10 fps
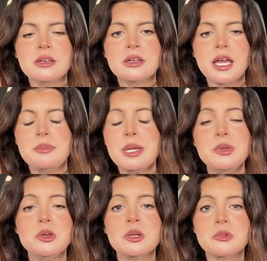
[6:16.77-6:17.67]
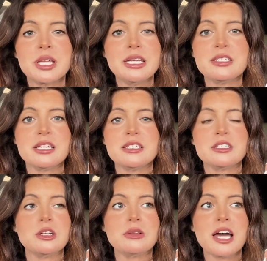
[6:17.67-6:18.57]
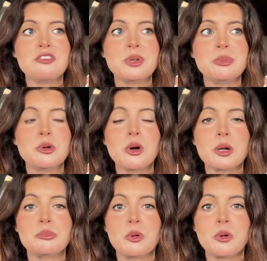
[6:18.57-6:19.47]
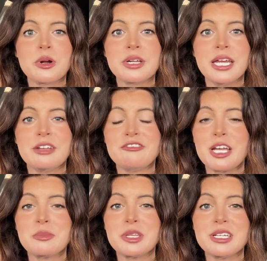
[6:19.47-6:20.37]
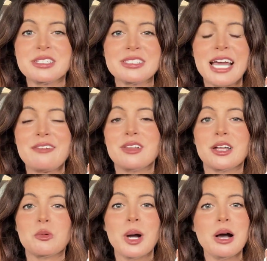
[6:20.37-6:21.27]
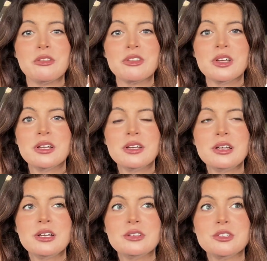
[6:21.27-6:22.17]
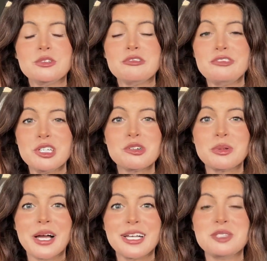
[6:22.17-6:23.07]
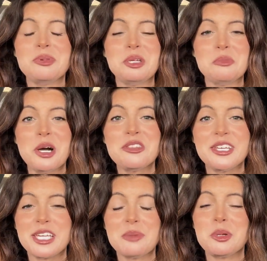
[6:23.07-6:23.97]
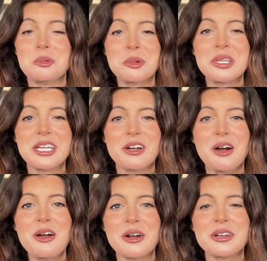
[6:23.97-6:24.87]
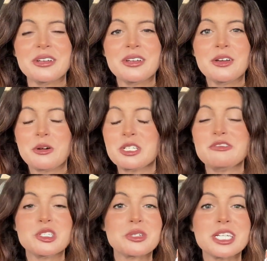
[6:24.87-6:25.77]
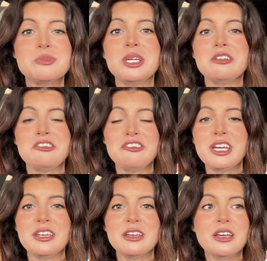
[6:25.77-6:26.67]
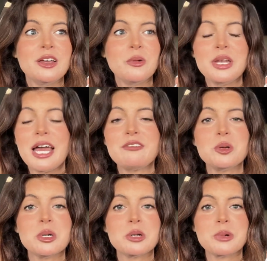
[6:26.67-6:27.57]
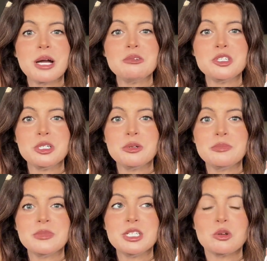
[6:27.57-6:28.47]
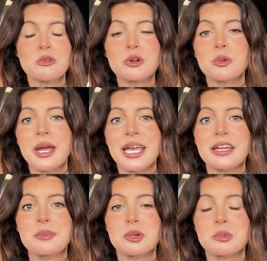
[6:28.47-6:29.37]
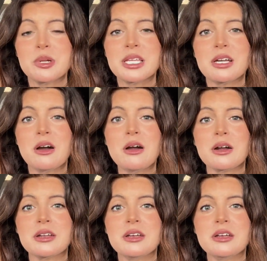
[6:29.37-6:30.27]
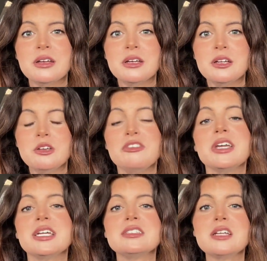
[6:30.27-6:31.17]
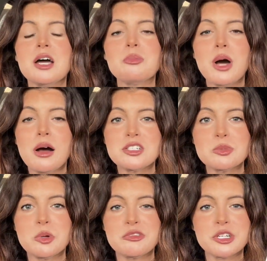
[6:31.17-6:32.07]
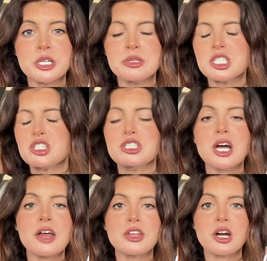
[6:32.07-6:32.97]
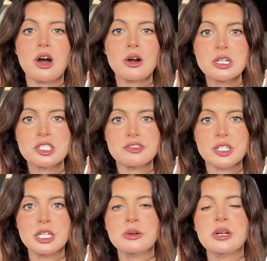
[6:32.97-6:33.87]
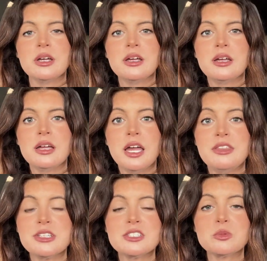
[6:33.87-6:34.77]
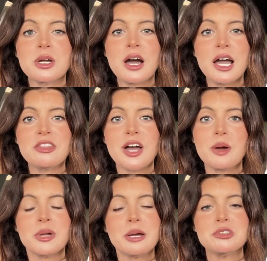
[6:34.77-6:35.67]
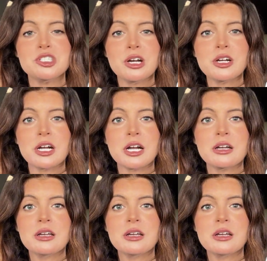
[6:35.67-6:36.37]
And maybe you can relate to this. A lot of people are born in a family that doesn't have a lot of wealth. So to visualize being wealthy can be really hard. Or to visualize being fit when everyone around you is overweight can be really hard. You think it's not possible for you. It's just not in the cards for you. And this is what I thought when I was younger.